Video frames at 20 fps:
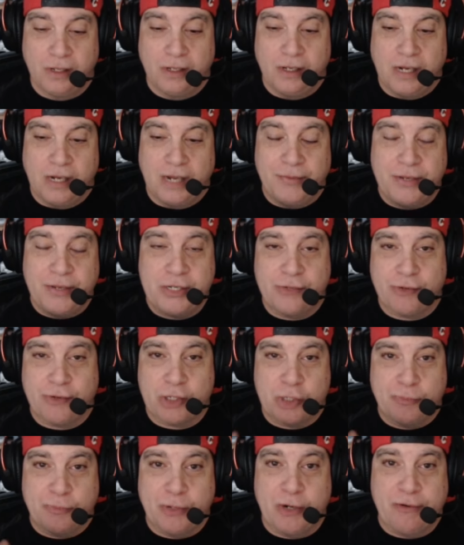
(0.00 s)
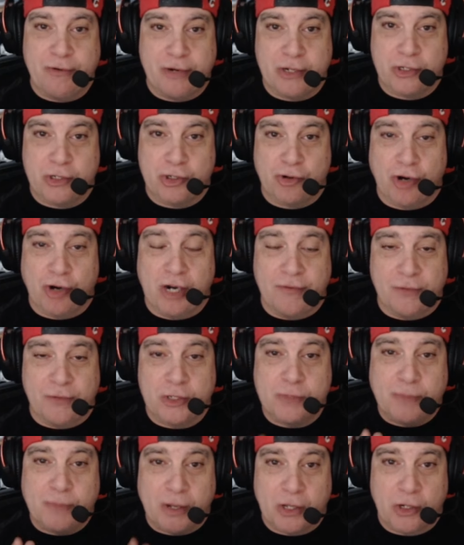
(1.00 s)
and these are experienced
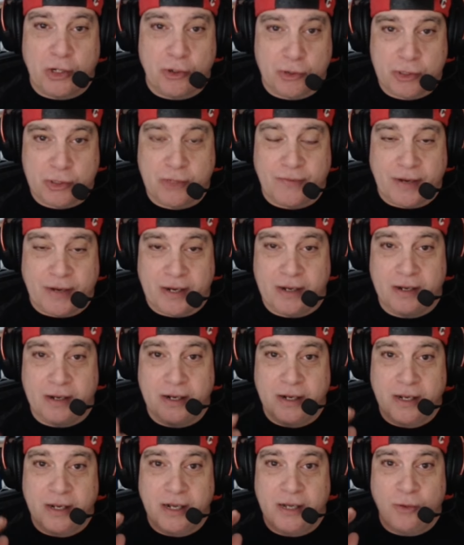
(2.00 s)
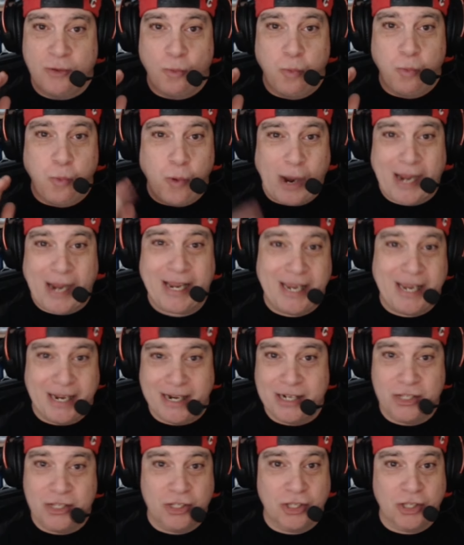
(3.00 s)
drivers by the looks of it, whacking
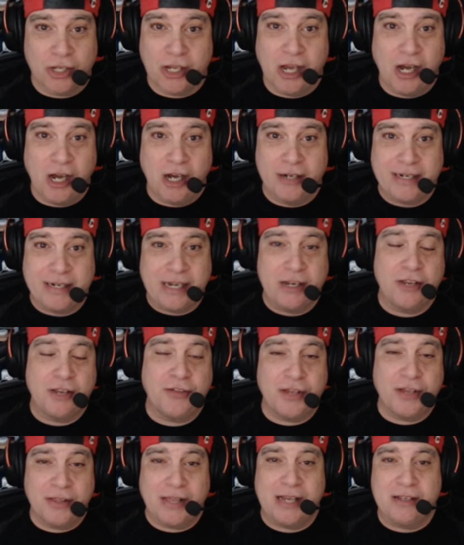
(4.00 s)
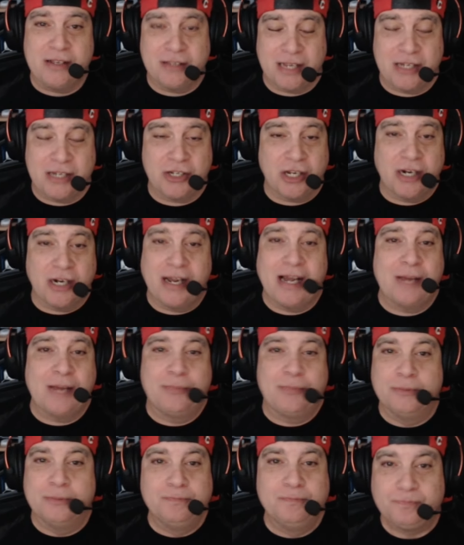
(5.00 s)
into the car. Now you think that that's going to
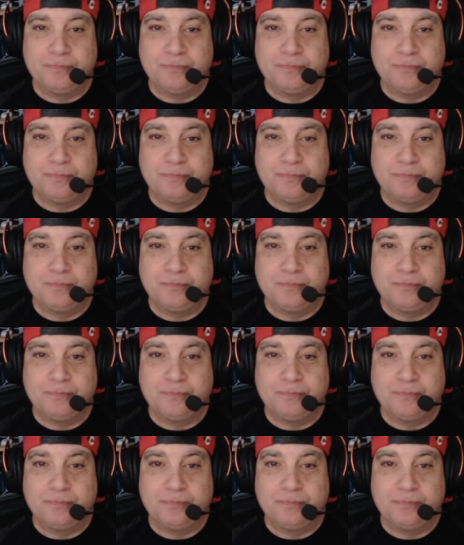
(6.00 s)
happen,